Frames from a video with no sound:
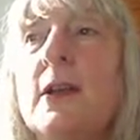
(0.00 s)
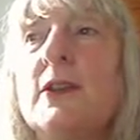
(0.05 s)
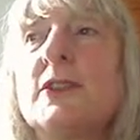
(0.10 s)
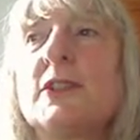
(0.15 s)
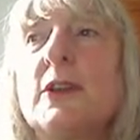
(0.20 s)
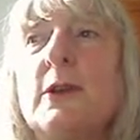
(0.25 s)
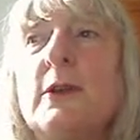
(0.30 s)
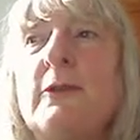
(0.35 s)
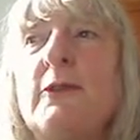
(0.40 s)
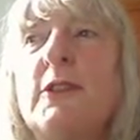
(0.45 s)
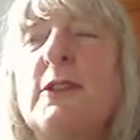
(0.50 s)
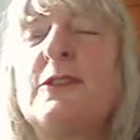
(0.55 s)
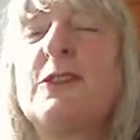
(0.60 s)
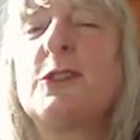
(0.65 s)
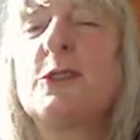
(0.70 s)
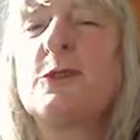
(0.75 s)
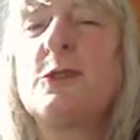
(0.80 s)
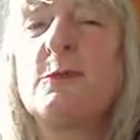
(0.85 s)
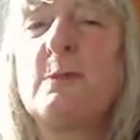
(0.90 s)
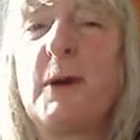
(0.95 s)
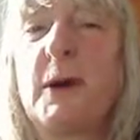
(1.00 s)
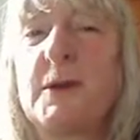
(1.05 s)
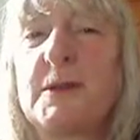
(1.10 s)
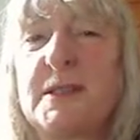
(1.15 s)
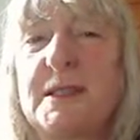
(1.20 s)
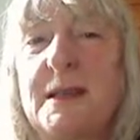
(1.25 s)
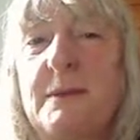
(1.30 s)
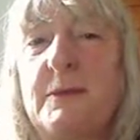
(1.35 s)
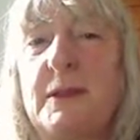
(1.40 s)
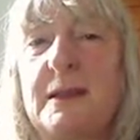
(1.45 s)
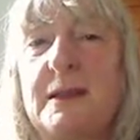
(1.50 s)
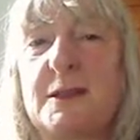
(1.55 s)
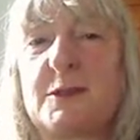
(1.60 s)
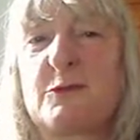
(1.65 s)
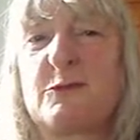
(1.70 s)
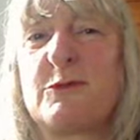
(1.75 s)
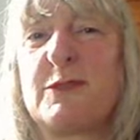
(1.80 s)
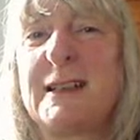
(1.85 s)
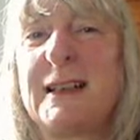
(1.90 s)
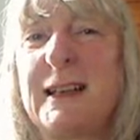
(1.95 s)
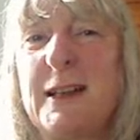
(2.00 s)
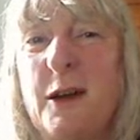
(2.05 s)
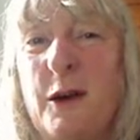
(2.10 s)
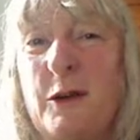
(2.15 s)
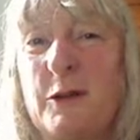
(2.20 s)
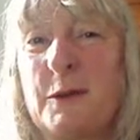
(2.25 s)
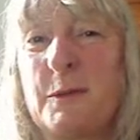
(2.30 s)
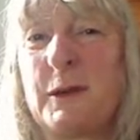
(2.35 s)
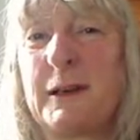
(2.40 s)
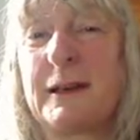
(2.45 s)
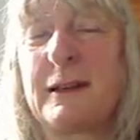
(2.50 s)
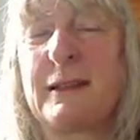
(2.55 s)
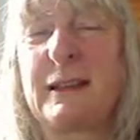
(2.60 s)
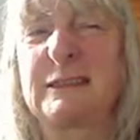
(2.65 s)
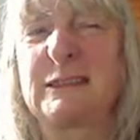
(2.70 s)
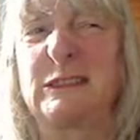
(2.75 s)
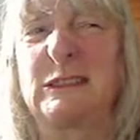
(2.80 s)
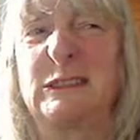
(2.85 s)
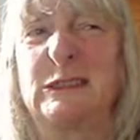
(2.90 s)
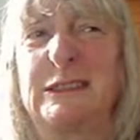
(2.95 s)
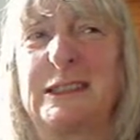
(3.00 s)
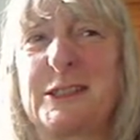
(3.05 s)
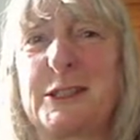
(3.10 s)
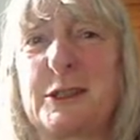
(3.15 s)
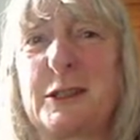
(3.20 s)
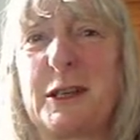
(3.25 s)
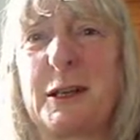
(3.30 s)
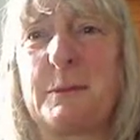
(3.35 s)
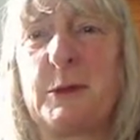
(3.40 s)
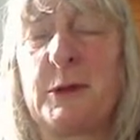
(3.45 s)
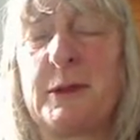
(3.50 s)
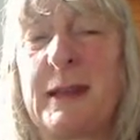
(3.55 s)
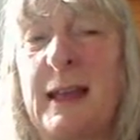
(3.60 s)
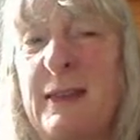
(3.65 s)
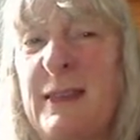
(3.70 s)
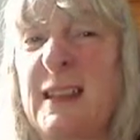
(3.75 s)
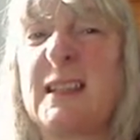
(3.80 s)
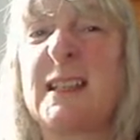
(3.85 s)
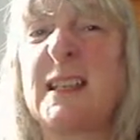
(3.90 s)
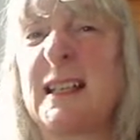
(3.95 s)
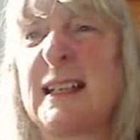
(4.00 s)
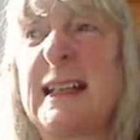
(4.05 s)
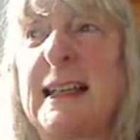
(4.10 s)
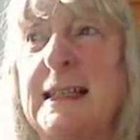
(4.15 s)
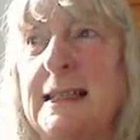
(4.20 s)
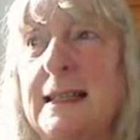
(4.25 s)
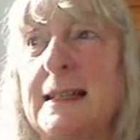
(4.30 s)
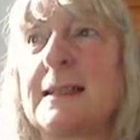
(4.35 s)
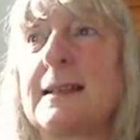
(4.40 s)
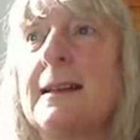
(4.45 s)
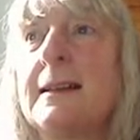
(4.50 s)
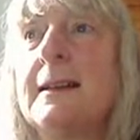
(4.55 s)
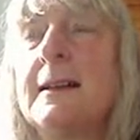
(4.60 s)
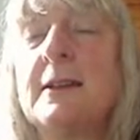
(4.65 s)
So if you do post something that's really horrible and you think, oh, I shouldn't have put that, then delete it.